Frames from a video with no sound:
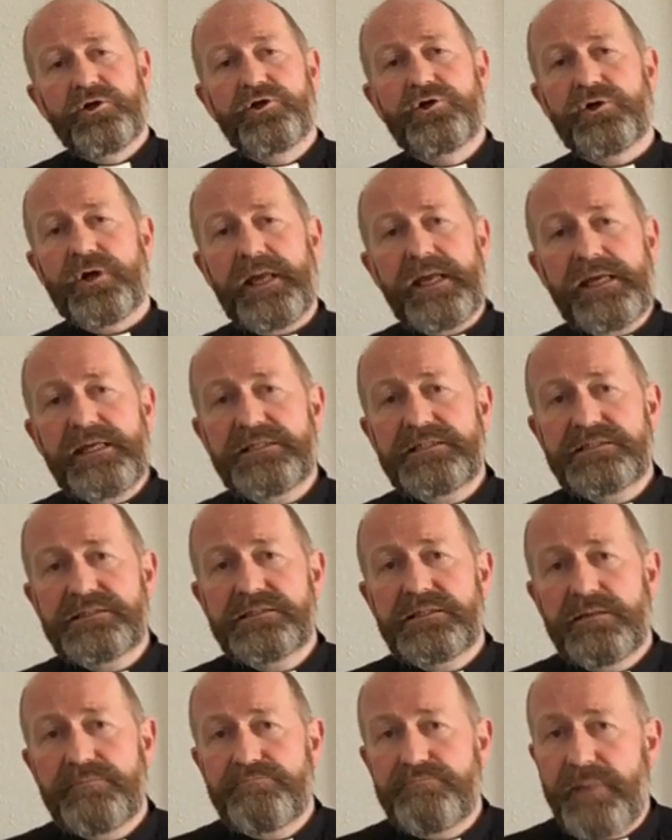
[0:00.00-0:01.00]

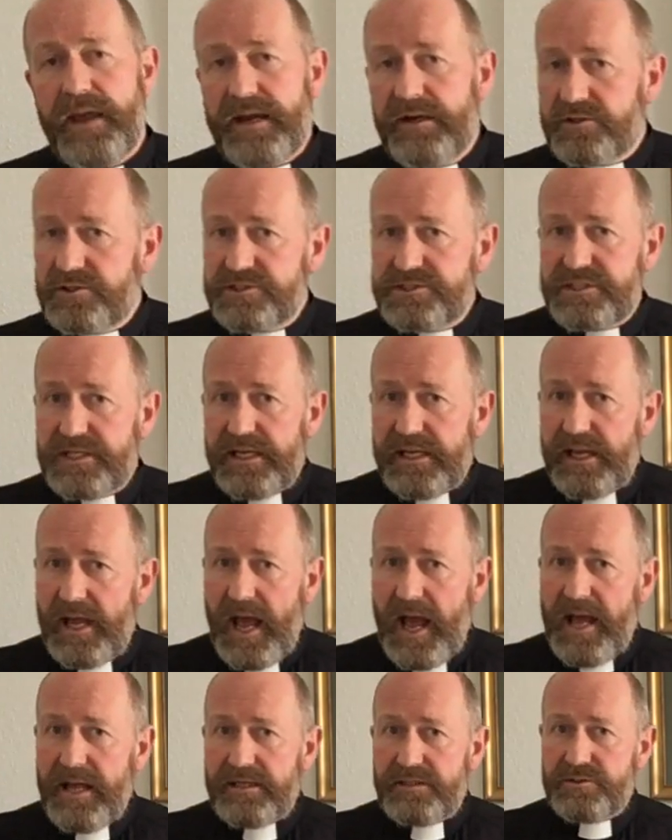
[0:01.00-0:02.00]
Grace, mercy,
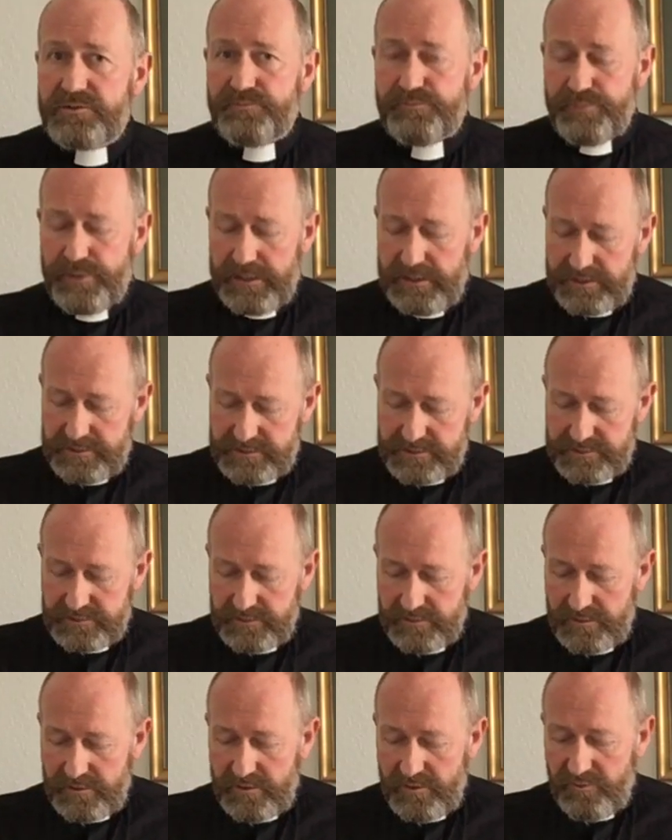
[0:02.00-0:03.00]
and peace
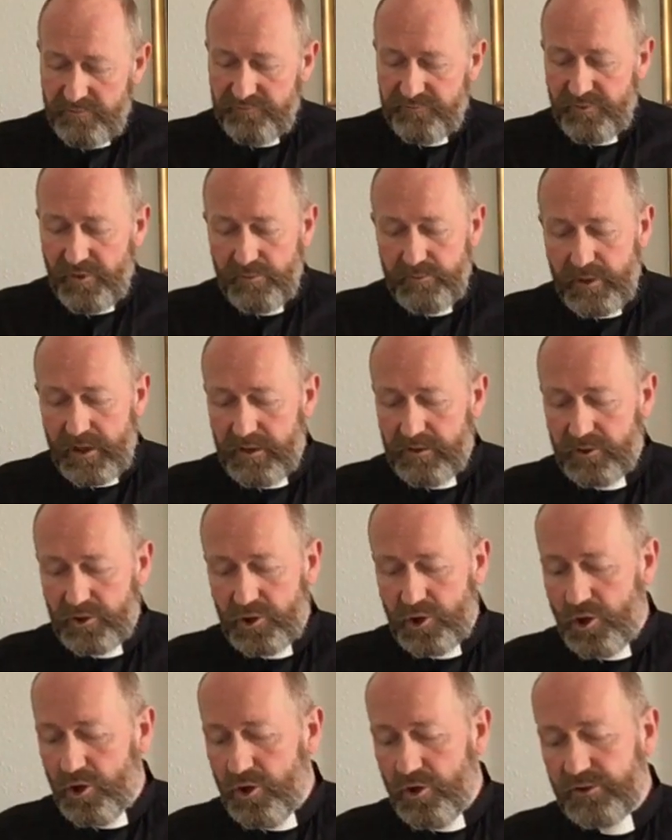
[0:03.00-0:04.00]
from our
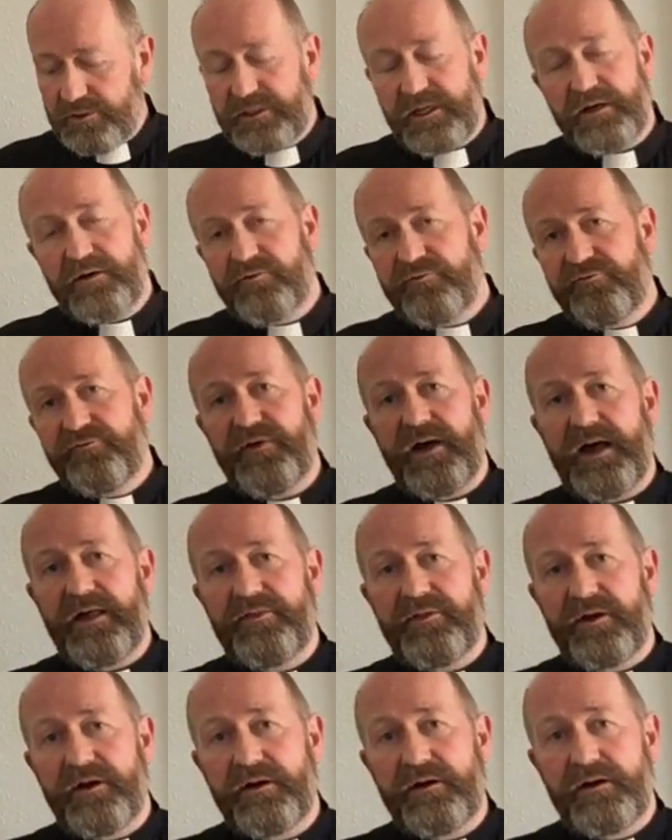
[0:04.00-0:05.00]
God, our
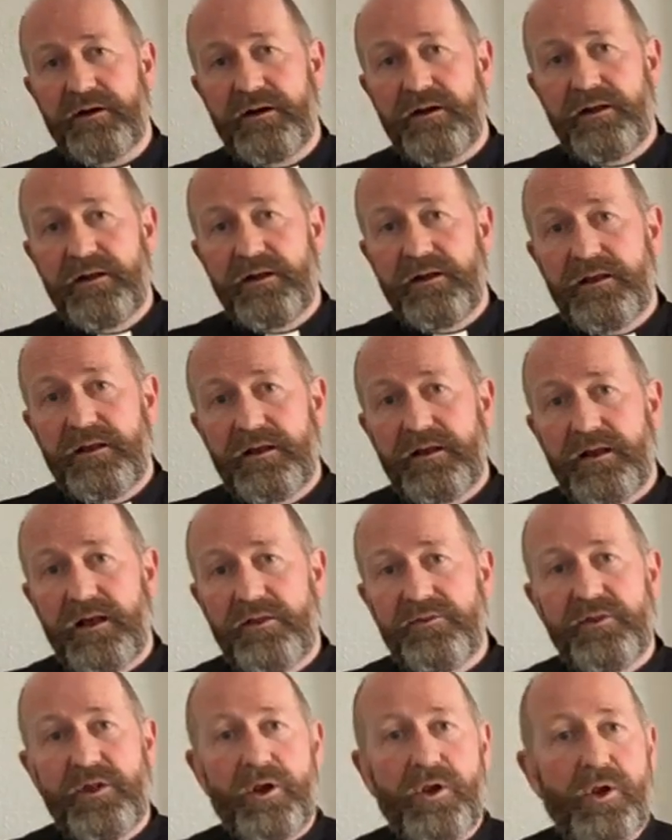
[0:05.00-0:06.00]
Father,
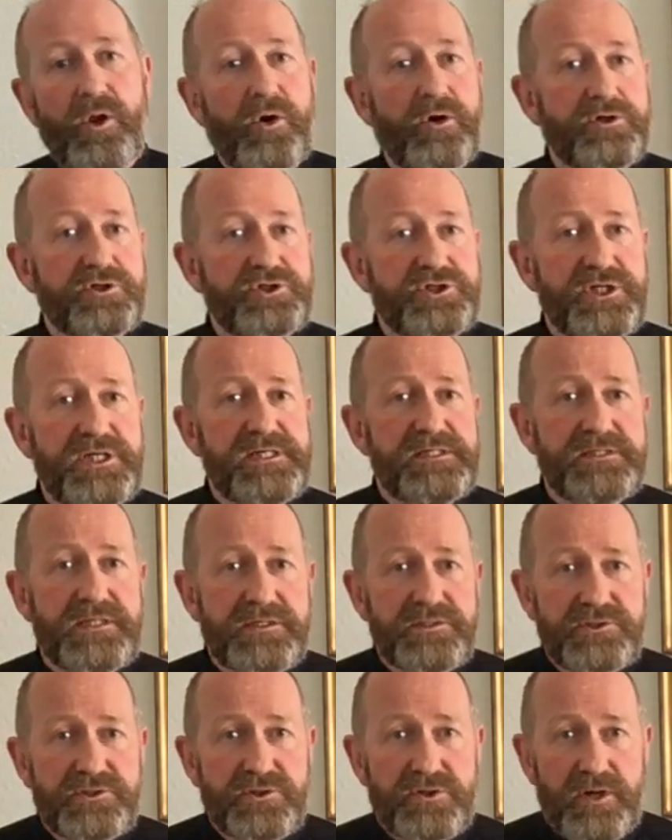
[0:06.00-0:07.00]
and the Lord
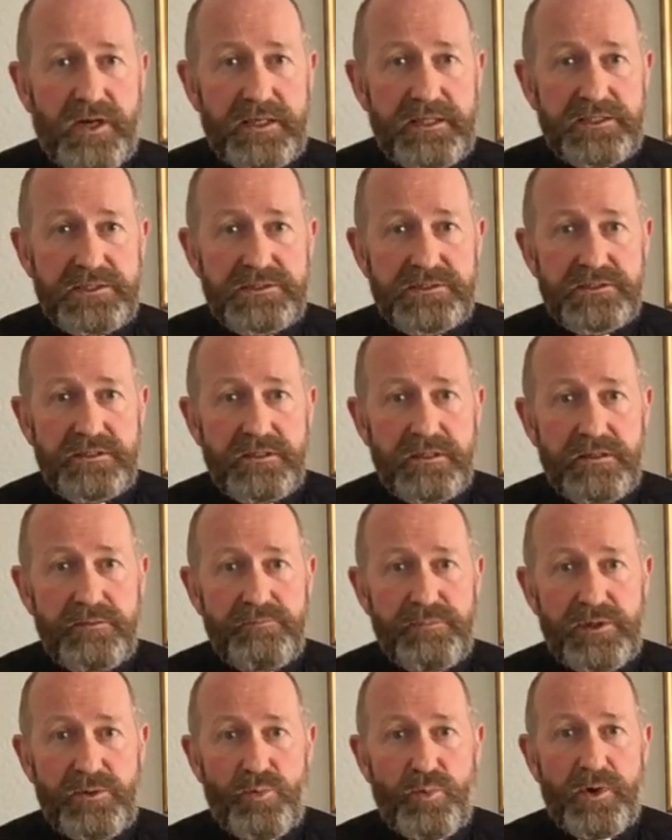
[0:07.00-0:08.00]
Jesus Christ
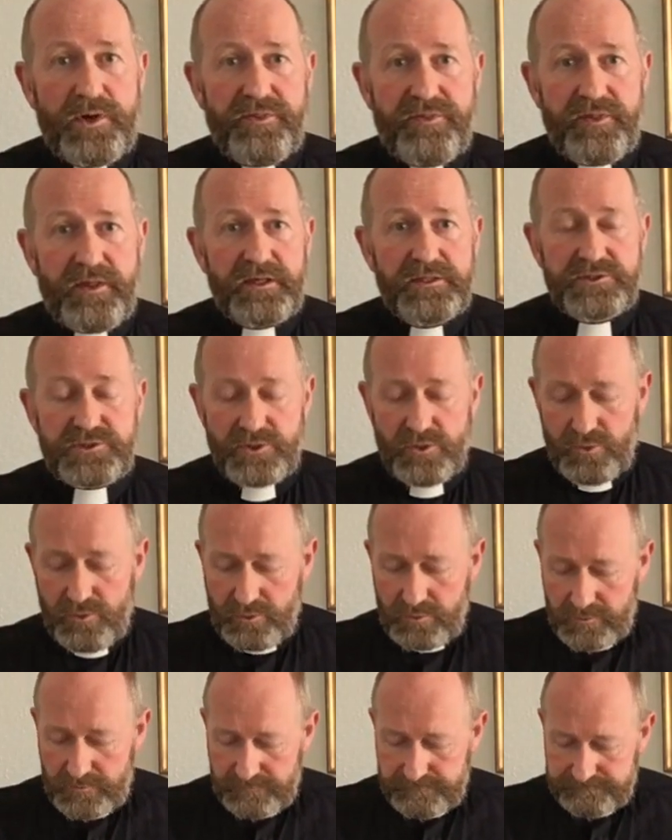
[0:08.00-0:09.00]
be with us
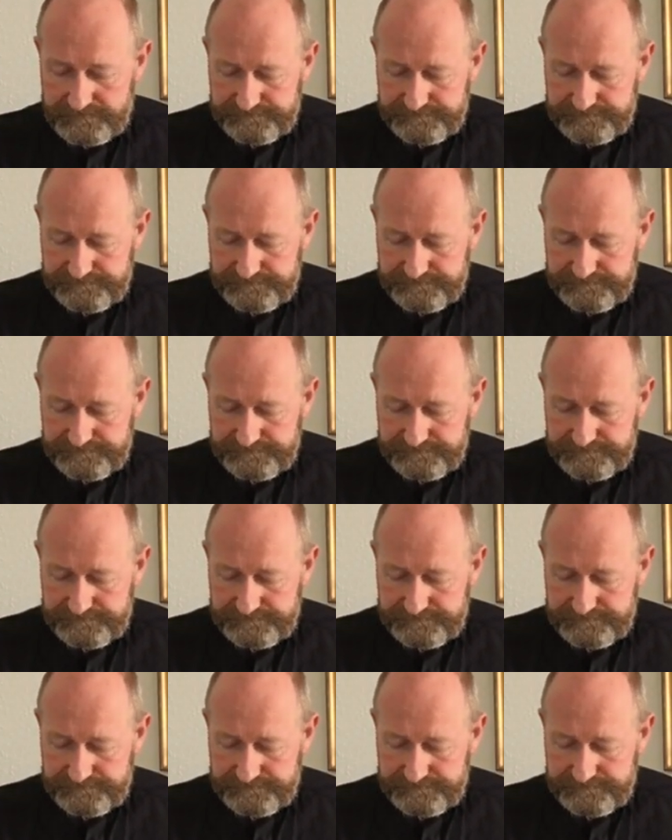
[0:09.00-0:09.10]
all.